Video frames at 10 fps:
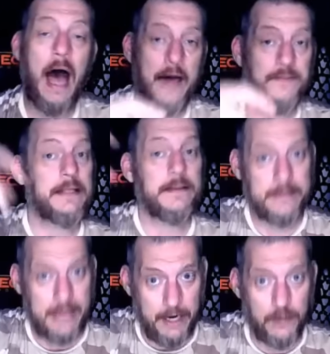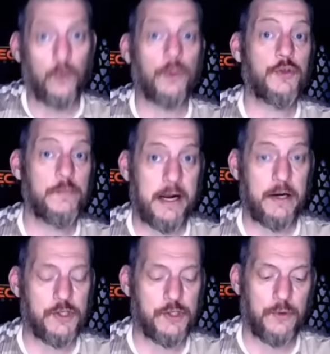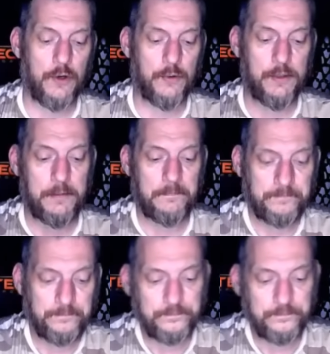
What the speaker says: I think they're going to parachute her in.